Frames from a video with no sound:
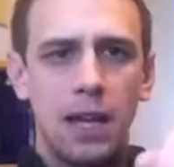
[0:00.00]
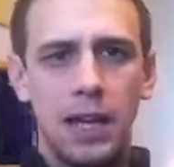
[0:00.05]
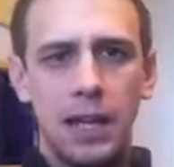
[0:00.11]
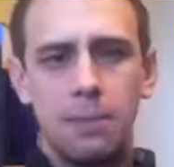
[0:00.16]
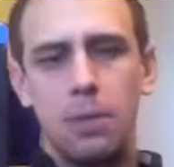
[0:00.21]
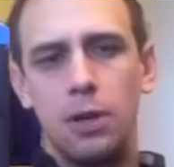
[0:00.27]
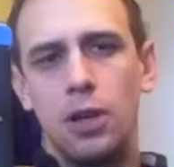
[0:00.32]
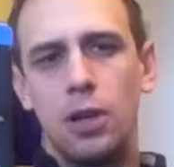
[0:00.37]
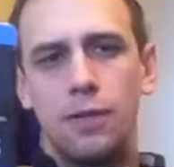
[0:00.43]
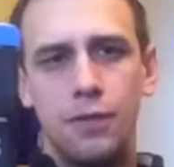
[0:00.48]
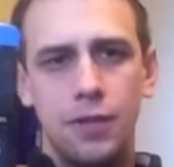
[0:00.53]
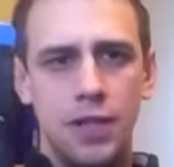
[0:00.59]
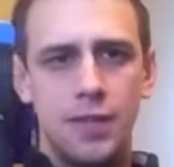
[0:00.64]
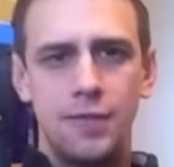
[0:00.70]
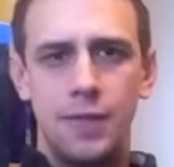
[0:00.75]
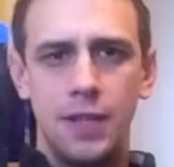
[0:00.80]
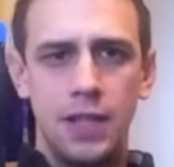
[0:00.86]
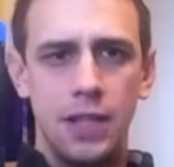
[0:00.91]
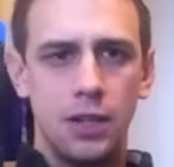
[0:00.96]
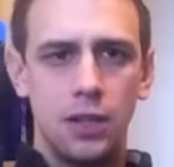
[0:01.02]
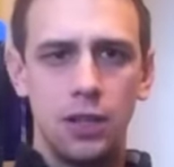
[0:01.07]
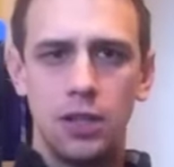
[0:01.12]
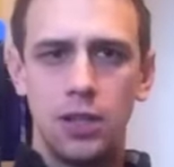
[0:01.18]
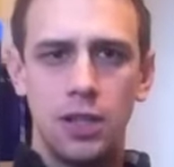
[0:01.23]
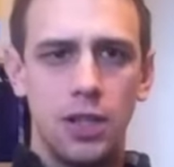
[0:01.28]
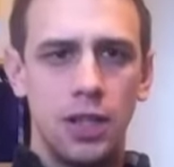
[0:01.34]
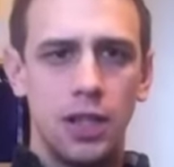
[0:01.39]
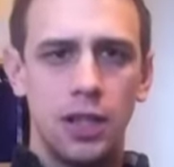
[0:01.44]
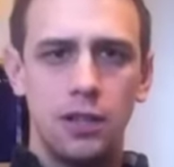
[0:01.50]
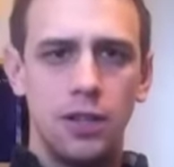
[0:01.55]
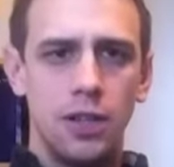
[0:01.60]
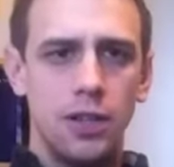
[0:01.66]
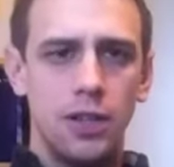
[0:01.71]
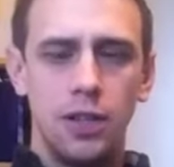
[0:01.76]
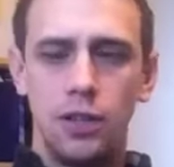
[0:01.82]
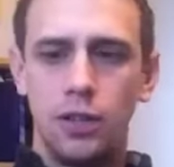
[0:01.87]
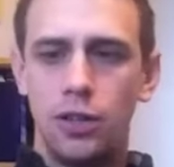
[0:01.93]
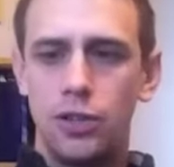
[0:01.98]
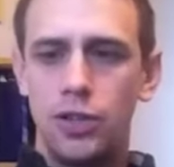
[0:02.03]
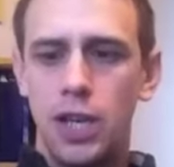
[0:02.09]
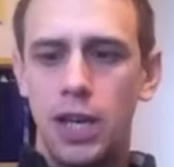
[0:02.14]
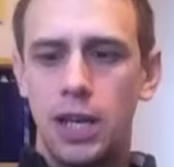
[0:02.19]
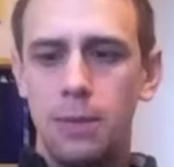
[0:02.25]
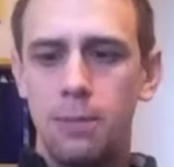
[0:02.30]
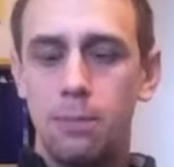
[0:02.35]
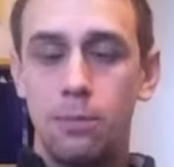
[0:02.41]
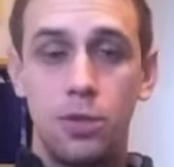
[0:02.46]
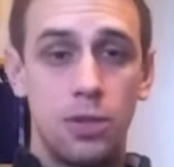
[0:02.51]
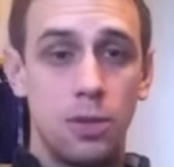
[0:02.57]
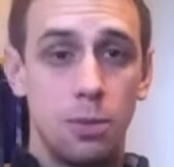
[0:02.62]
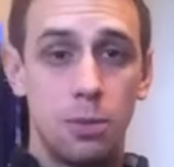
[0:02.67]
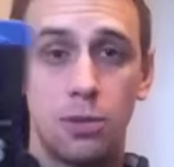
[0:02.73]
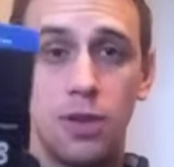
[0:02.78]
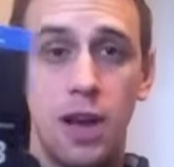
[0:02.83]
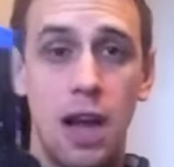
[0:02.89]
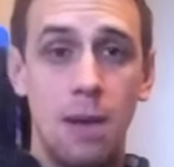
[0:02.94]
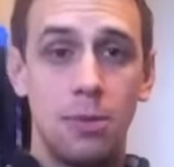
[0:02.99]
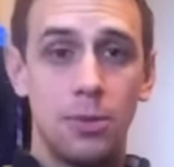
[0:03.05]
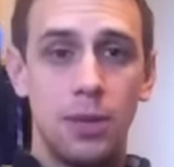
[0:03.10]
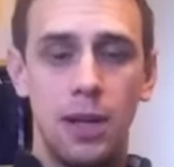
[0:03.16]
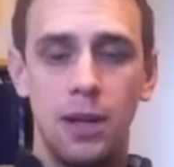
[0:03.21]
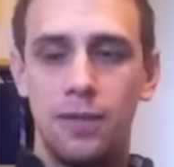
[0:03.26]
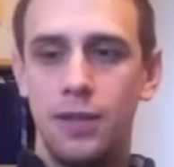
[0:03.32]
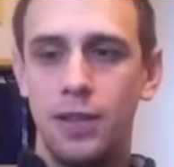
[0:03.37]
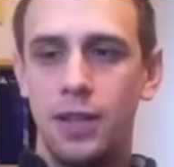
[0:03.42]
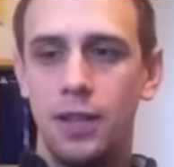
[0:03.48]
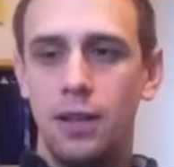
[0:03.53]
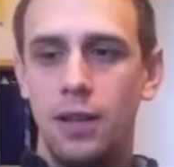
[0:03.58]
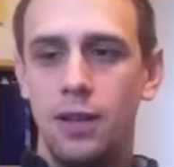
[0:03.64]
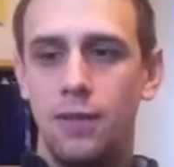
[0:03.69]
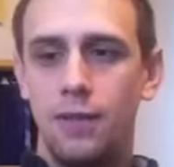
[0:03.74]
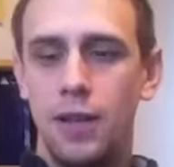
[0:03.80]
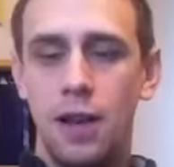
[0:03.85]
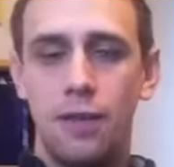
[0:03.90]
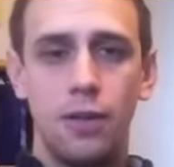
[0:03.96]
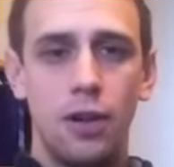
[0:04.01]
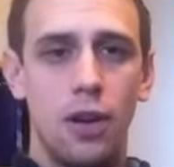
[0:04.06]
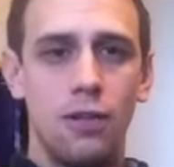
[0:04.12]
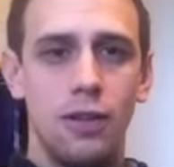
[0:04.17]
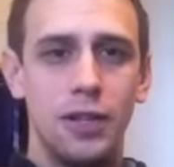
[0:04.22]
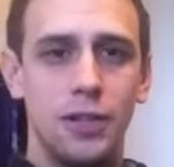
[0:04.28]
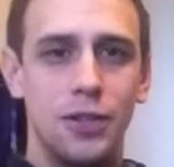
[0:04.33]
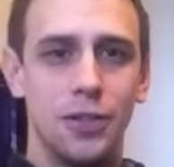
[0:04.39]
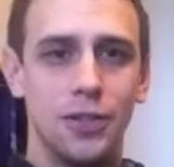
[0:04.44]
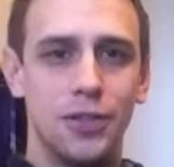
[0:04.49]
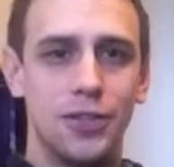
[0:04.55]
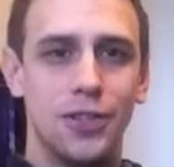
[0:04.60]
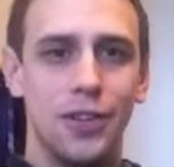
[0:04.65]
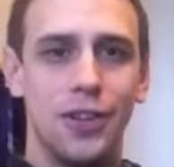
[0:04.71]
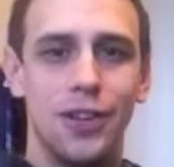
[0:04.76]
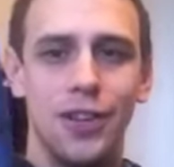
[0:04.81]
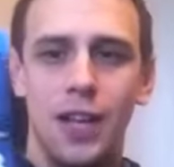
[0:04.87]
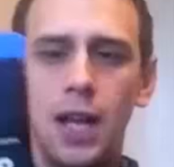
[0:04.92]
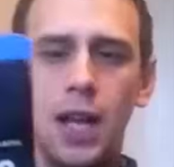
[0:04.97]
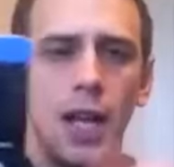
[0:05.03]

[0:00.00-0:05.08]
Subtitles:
a link below for his videos, and you can go check him. Subscribe as well if you haven't already done so.